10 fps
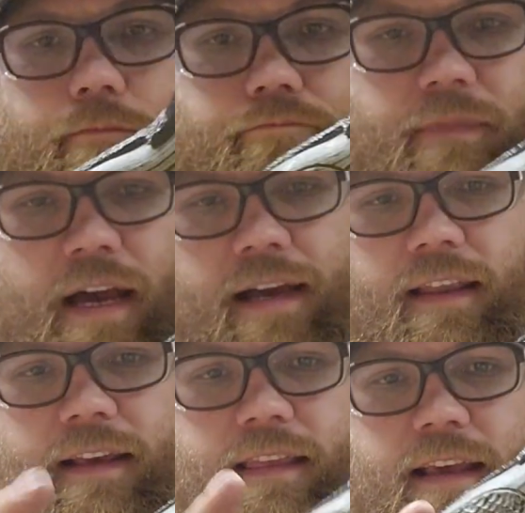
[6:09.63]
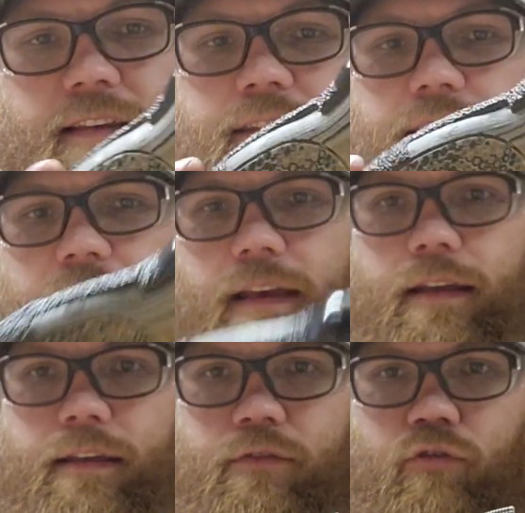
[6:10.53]
I like these.
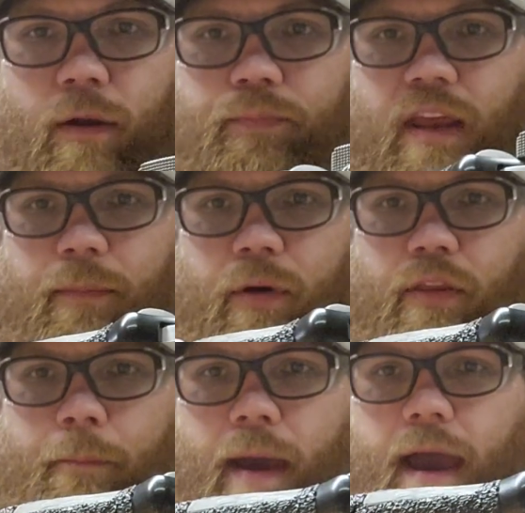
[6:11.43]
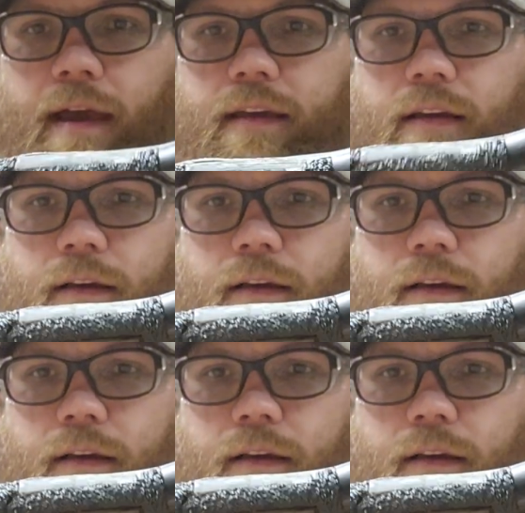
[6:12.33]
The grip tape on the back